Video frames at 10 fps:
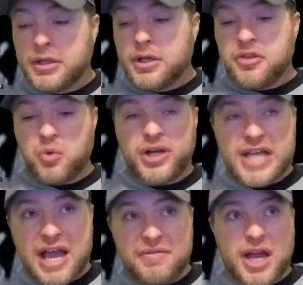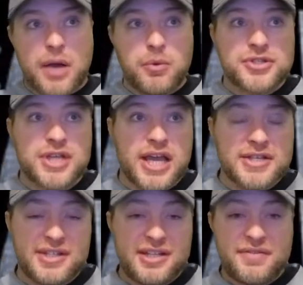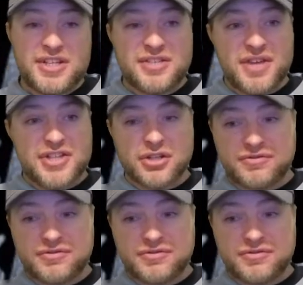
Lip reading: The one caveat I will say is the defensive ends are